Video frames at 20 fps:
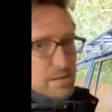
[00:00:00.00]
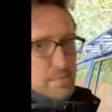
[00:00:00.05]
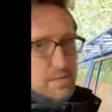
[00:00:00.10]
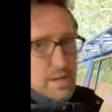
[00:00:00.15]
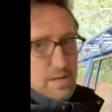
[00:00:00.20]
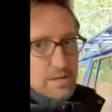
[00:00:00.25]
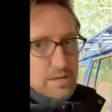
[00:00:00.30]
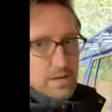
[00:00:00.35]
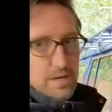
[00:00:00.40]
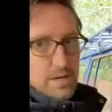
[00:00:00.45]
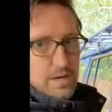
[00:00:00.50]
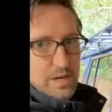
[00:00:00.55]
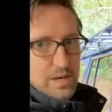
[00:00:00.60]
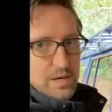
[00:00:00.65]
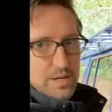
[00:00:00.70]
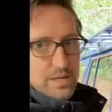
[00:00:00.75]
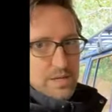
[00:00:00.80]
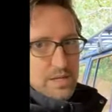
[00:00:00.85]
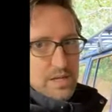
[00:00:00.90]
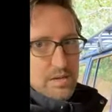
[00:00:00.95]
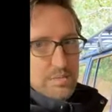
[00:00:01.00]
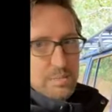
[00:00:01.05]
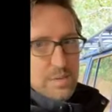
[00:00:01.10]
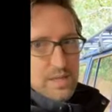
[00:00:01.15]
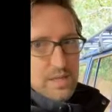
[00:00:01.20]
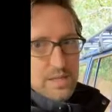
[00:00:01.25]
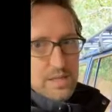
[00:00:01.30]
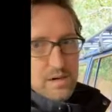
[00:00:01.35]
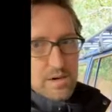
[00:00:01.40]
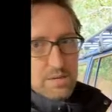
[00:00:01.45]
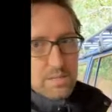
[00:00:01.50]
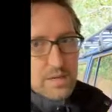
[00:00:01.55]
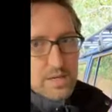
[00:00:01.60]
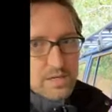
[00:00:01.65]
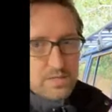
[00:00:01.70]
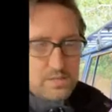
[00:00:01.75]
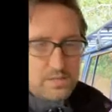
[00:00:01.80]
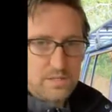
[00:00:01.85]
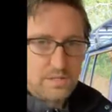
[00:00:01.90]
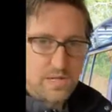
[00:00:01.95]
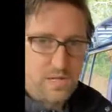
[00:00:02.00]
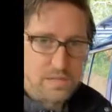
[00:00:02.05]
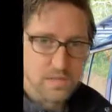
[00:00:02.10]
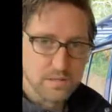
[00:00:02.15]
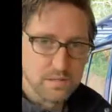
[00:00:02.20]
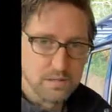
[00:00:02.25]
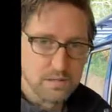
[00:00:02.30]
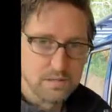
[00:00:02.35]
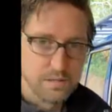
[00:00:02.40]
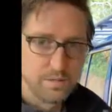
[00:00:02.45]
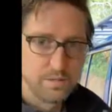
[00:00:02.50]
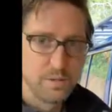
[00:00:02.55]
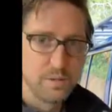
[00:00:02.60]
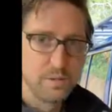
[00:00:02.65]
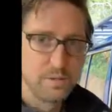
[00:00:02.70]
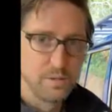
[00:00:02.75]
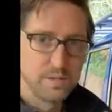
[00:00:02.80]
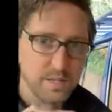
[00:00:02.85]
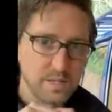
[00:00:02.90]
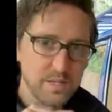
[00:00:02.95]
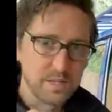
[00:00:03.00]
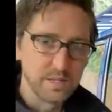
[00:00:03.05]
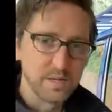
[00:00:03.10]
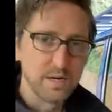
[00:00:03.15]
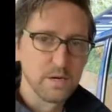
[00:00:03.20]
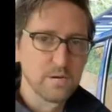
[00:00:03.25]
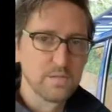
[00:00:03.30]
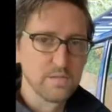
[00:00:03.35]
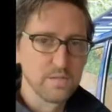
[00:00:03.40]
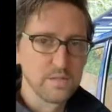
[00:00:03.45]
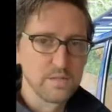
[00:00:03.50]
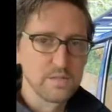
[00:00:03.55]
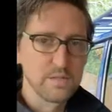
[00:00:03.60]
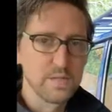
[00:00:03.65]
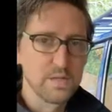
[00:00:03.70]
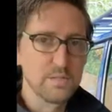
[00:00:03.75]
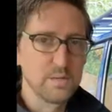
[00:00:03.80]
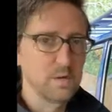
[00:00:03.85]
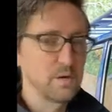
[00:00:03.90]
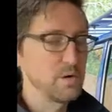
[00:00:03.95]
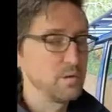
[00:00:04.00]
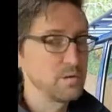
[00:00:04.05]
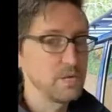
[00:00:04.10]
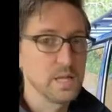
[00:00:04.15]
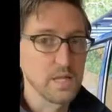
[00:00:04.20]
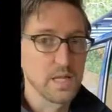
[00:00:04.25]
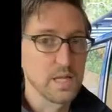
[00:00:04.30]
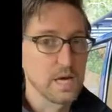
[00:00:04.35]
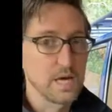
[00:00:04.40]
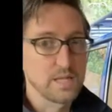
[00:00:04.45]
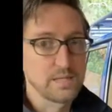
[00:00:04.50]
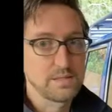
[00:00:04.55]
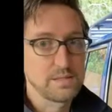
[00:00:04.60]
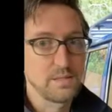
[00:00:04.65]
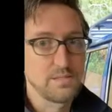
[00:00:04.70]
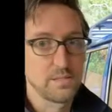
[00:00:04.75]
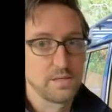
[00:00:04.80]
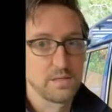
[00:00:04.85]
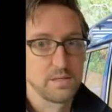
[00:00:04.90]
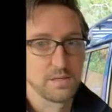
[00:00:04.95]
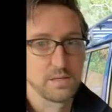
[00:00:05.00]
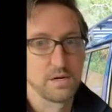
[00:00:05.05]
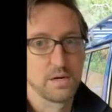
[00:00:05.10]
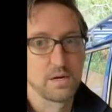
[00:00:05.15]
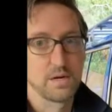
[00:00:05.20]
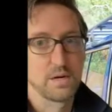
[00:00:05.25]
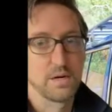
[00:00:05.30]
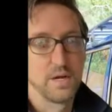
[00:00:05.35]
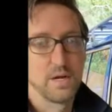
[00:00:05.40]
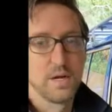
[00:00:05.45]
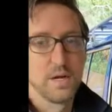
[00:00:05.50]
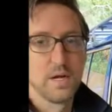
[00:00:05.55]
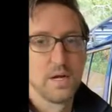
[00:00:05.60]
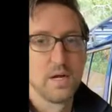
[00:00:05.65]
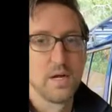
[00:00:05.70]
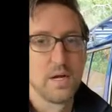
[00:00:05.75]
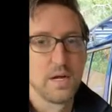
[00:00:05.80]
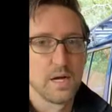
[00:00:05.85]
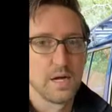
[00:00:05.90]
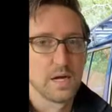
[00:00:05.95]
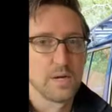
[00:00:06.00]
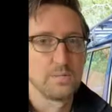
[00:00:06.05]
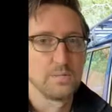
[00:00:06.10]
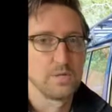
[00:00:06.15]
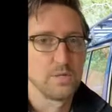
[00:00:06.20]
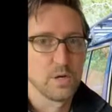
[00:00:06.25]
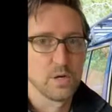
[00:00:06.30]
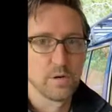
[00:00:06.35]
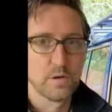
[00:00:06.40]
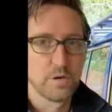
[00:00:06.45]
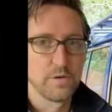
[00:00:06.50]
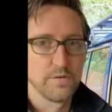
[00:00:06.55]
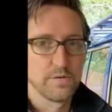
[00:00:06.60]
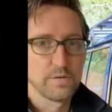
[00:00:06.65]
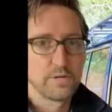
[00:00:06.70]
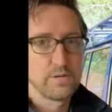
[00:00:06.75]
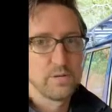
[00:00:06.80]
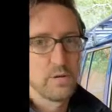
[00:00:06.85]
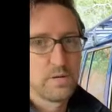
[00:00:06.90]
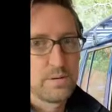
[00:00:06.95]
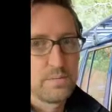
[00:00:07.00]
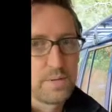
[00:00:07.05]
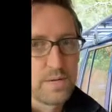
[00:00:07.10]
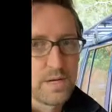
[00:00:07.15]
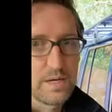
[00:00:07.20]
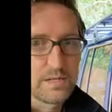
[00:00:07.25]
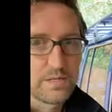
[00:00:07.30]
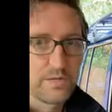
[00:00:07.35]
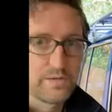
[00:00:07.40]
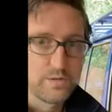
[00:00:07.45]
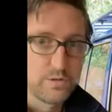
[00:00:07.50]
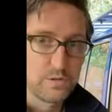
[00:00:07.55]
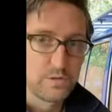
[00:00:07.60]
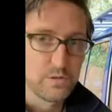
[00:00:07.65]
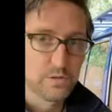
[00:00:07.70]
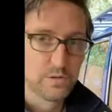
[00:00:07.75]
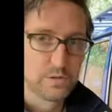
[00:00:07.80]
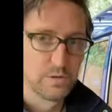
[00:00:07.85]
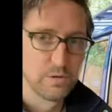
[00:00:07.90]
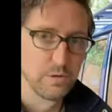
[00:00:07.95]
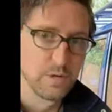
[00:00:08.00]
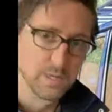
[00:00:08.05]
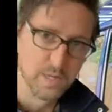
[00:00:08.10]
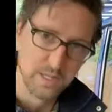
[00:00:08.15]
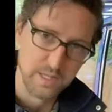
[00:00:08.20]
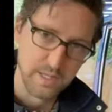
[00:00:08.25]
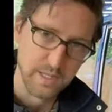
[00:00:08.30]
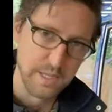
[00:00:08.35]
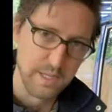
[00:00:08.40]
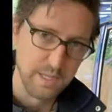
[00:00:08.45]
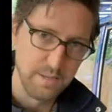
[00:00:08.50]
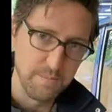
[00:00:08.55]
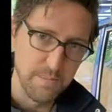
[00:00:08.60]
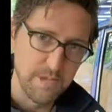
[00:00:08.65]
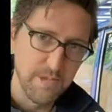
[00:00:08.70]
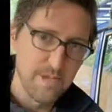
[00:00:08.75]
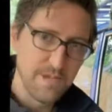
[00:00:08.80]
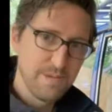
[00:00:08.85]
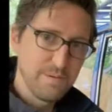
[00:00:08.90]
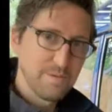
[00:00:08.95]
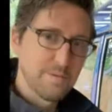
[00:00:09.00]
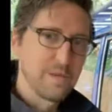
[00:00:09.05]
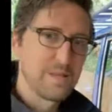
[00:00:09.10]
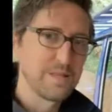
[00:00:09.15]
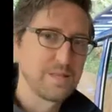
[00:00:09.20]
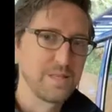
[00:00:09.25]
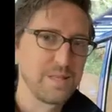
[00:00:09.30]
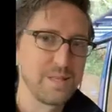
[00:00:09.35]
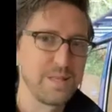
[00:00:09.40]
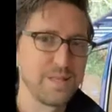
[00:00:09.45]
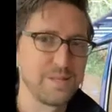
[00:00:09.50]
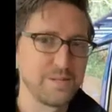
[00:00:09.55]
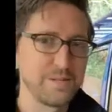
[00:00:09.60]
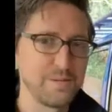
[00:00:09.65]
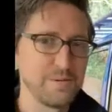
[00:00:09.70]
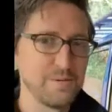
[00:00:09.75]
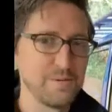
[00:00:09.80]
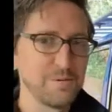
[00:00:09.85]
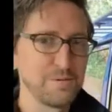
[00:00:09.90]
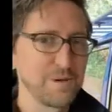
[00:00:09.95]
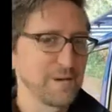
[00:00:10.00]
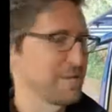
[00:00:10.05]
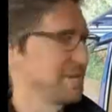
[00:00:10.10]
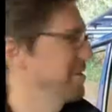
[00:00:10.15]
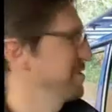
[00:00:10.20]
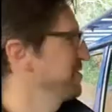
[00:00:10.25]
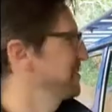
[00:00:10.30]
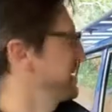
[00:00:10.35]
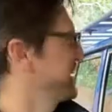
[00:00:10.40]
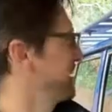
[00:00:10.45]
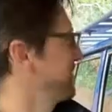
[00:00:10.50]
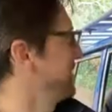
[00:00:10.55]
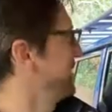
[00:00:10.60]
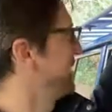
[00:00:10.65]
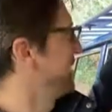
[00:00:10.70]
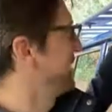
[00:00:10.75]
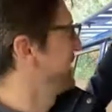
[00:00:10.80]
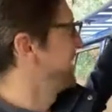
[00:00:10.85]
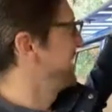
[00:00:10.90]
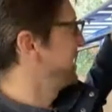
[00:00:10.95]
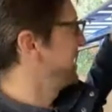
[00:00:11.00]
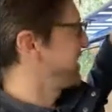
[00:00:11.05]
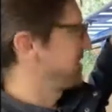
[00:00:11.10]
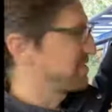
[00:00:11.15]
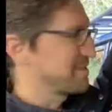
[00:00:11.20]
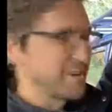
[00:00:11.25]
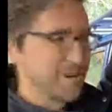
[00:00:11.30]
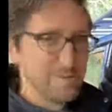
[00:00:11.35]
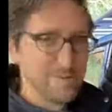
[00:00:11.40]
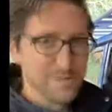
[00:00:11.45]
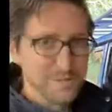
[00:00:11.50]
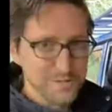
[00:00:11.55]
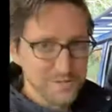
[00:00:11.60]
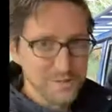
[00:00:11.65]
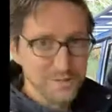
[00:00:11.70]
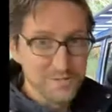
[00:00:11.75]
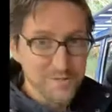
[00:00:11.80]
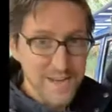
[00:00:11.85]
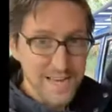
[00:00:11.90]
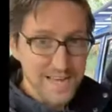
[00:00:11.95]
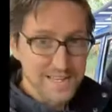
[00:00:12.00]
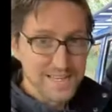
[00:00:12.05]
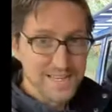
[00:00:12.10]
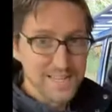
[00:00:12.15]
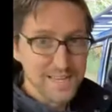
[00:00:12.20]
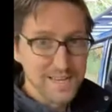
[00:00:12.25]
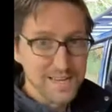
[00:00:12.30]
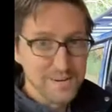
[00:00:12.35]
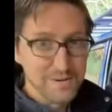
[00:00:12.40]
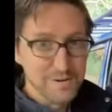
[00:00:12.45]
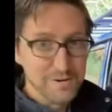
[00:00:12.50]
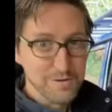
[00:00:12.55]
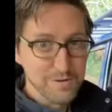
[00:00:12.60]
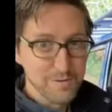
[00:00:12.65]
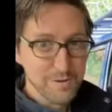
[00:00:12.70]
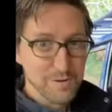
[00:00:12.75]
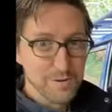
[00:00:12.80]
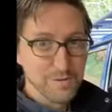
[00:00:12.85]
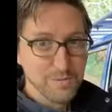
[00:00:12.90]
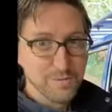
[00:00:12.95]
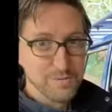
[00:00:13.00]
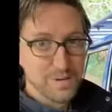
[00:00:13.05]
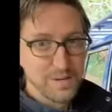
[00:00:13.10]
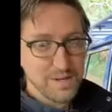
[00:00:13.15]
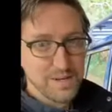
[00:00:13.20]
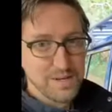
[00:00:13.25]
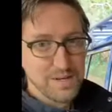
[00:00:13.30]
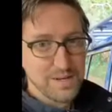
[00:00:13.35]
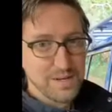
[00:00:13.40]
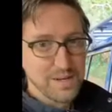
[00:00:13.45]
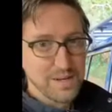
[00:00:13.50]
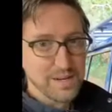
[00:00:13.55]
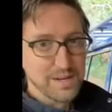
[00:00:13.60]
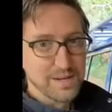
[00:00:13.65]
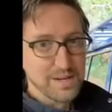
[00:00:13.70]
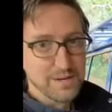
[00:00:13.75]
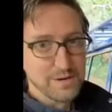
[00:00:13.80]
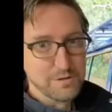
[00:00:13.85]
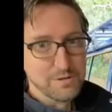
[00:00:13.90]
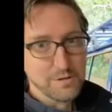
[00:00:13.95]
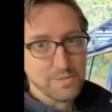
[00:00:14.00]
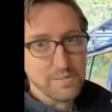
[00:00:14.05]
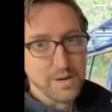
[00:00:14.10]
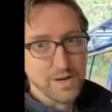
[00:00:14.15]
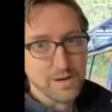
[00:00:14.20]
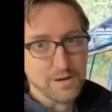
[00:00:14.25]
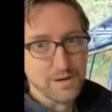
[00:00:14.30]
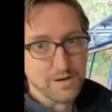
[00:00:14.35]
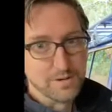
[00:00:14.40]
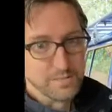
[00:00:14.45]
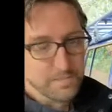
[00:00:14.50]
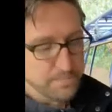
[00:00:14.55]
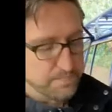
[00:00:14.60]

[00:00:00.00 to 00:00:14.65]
make a thin bead there, and make sure it's nice and smooth and thin over the seam. You don't need a lot of seam sealer here. Don't overdo it, because if you do, like me with the too quick cure time, it's almost too fat to get your chrome gutter trim back on.